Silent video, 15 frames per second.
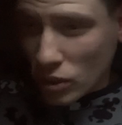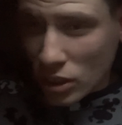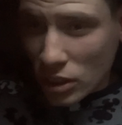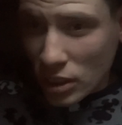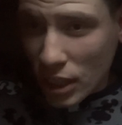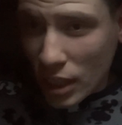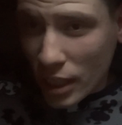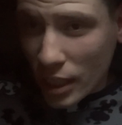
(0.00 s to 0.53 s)
to
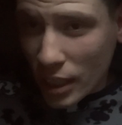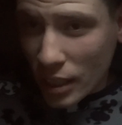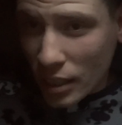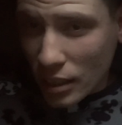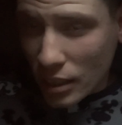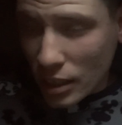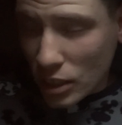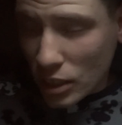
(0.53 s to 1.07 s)
say.
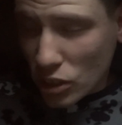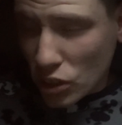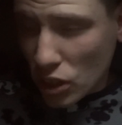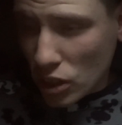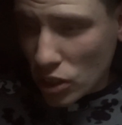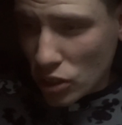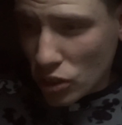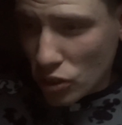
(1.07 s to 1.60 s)
It
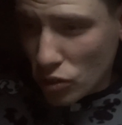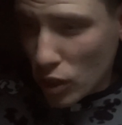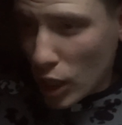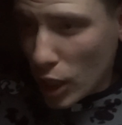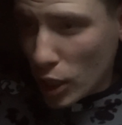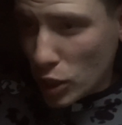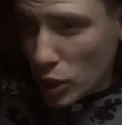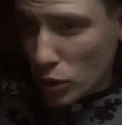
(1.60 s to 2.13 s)
just
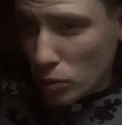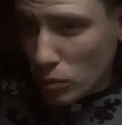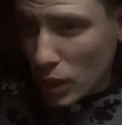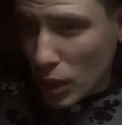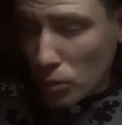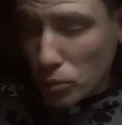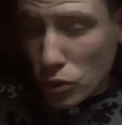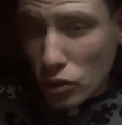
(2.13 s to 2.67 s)
drives me
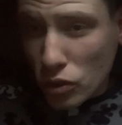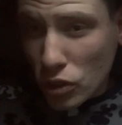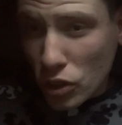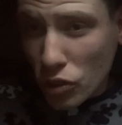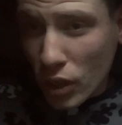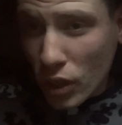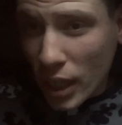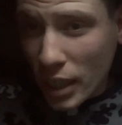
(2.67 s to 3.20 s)
absolutely
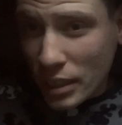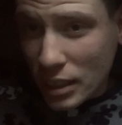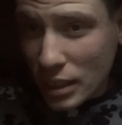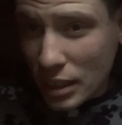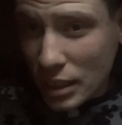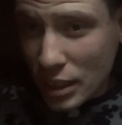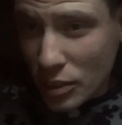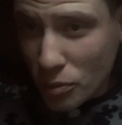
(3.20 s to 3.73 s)

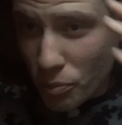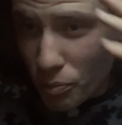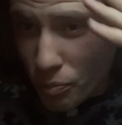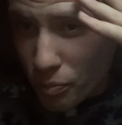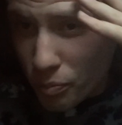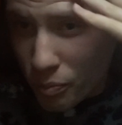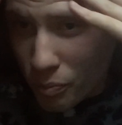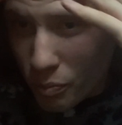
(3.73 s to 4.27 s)
crazy
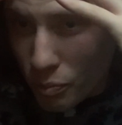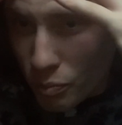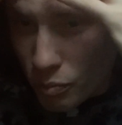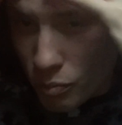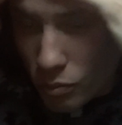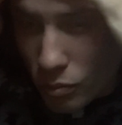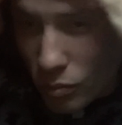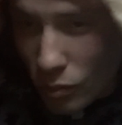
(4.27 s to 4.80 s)

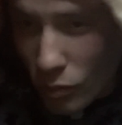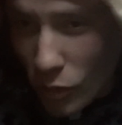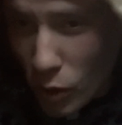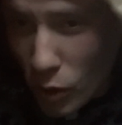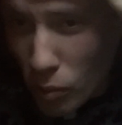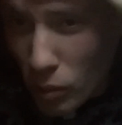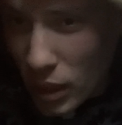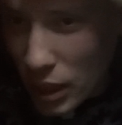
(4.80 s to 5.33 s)

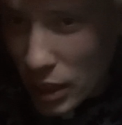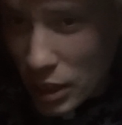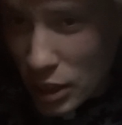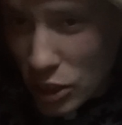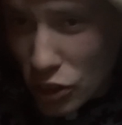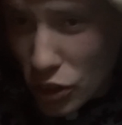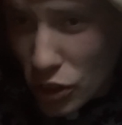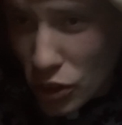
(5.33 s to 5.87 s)
because
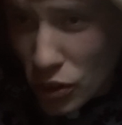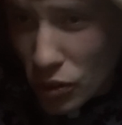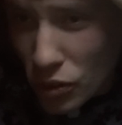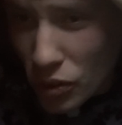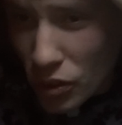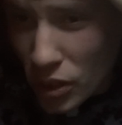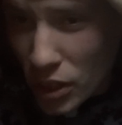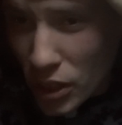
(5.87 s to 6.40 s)
it's true.
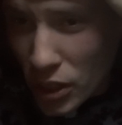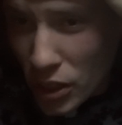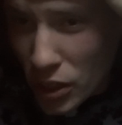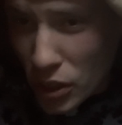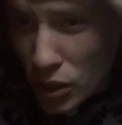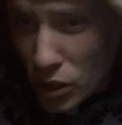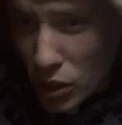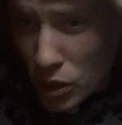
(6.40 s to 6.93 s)

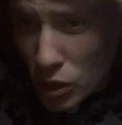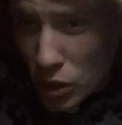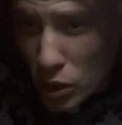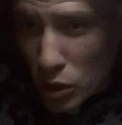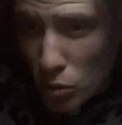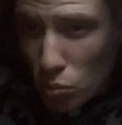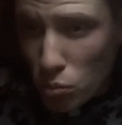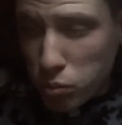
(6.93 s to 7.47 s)

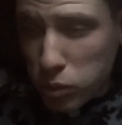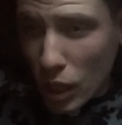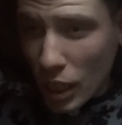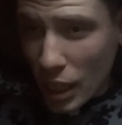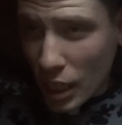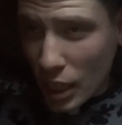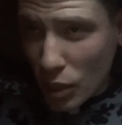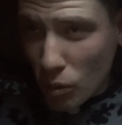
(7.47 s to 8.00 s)
But
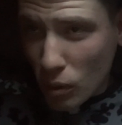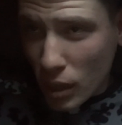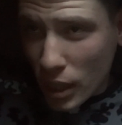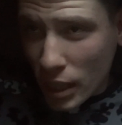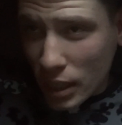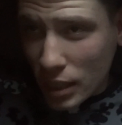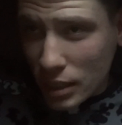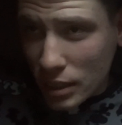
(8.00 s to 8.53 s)

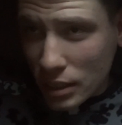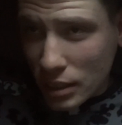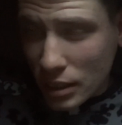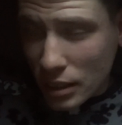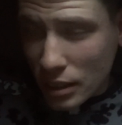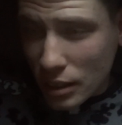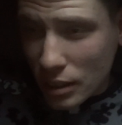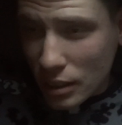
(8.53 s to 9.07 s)
anyways,
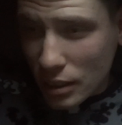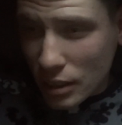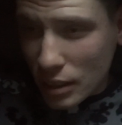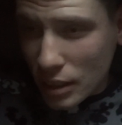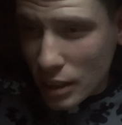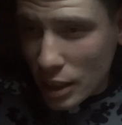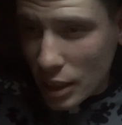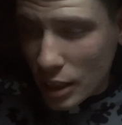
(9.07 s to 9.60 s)

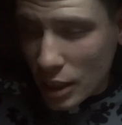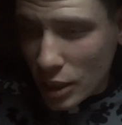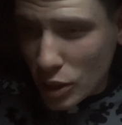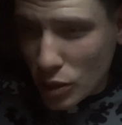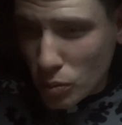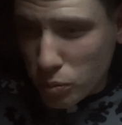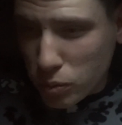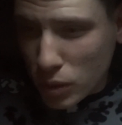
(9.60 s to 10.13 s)

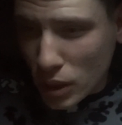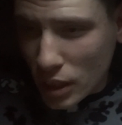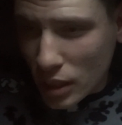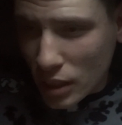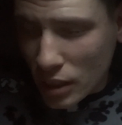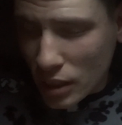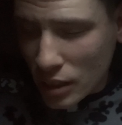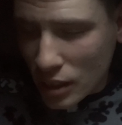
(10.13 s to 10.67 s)
it's
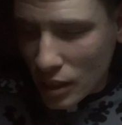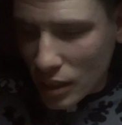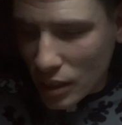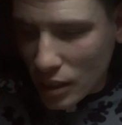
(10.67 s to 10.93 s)
been